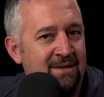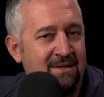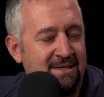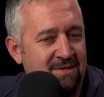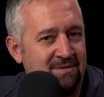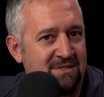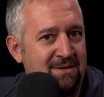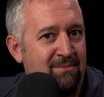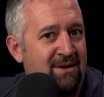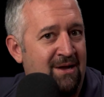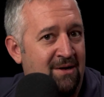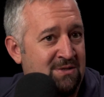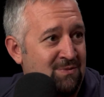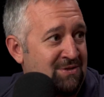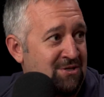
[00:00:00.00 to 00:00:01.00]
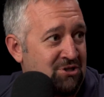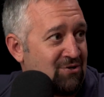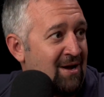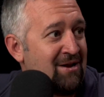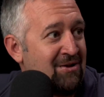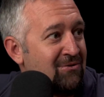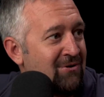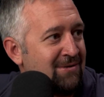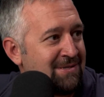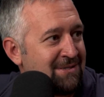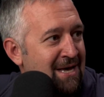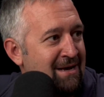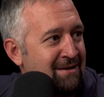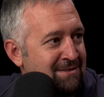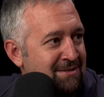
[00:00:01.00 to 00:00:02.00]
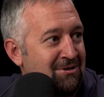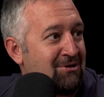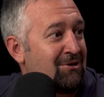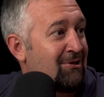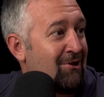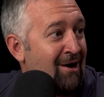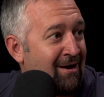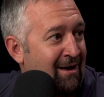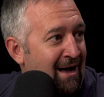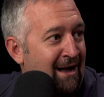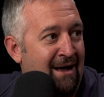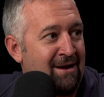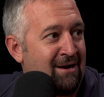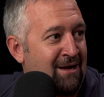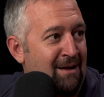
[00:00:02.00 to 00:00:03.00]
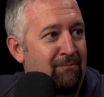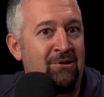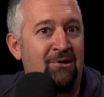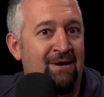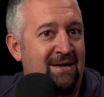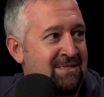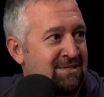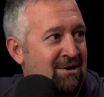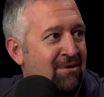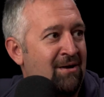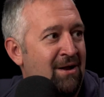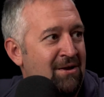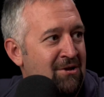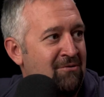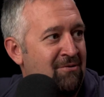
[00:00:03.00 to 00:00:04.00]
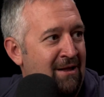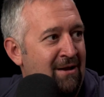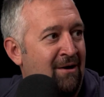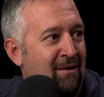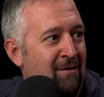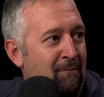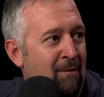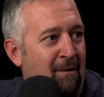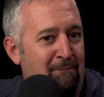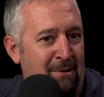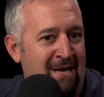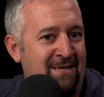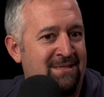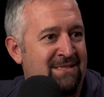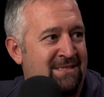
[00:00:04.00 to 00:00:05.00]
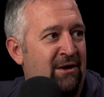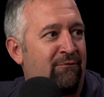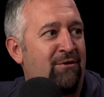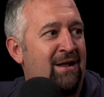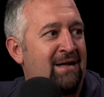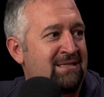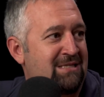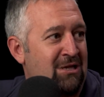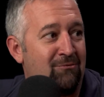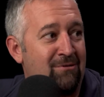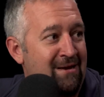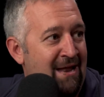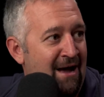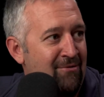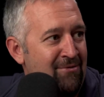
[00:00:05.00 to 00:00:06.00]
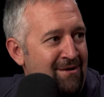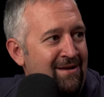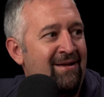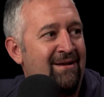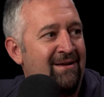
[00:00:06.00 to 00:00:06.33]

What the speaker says: So if somebody else wants to try to do those things, good luck. I got a couple year head start on you, and our pace is definitely not slowing down.